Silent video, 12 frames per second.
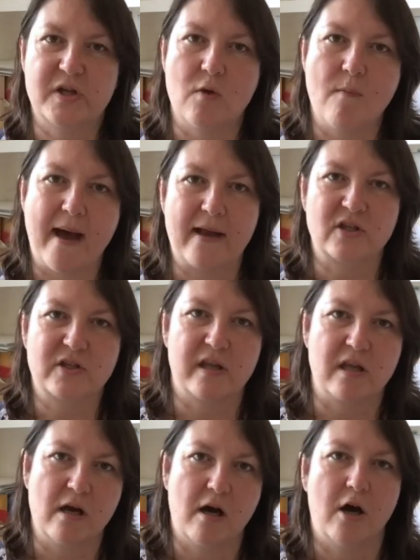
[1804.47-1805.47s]
you match the
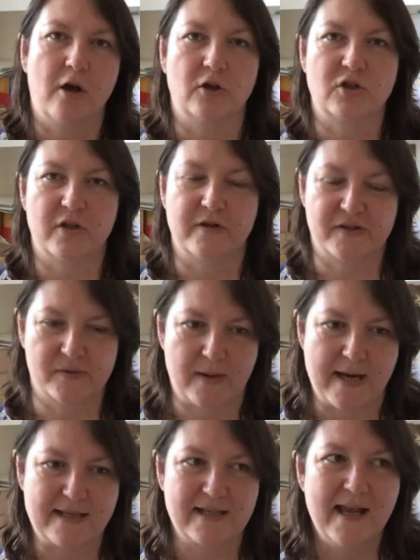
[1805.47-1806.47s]
yarn to the
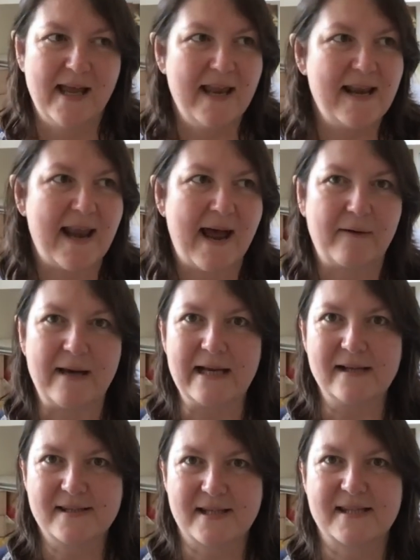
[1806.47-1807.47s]
sweet. Now,
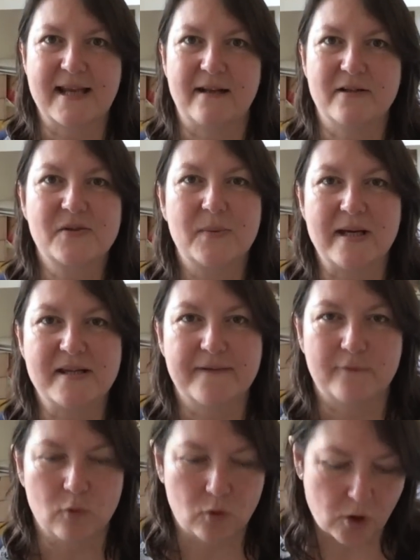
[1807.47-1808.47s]
needless to say, the sweets
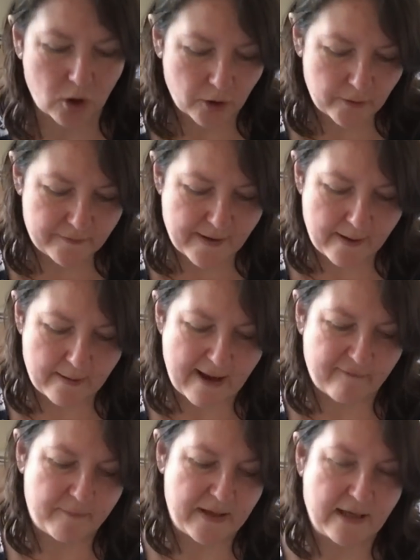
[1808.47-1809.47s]
have all gone. They
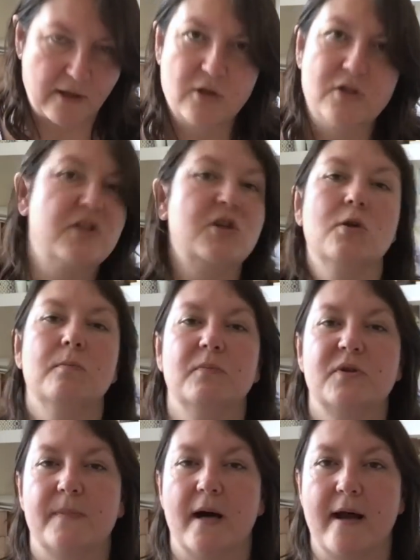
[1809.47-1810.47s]
have been
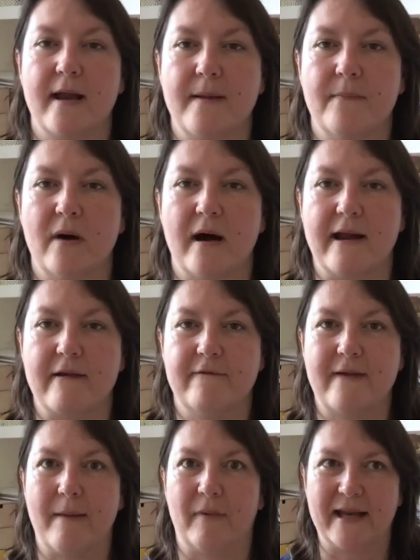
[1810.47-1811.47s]
consumed by my
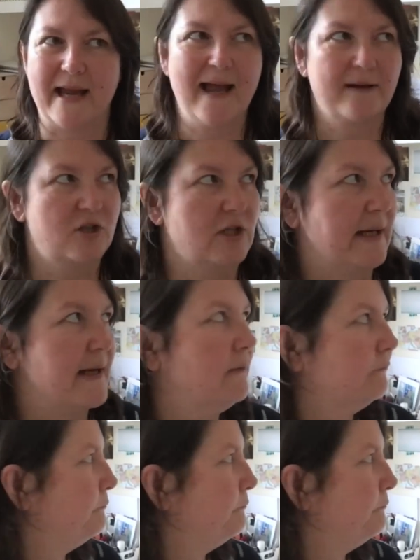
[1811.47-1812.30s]
family. Actually,